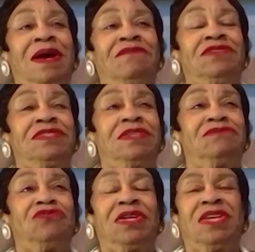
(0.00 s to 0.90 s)
I'm just uh,
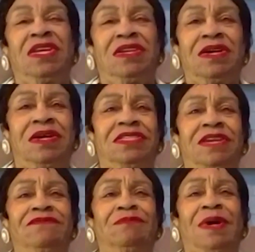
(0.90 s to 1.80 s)
trying to encourage
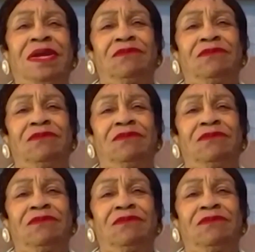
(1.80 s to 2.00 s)
everybody.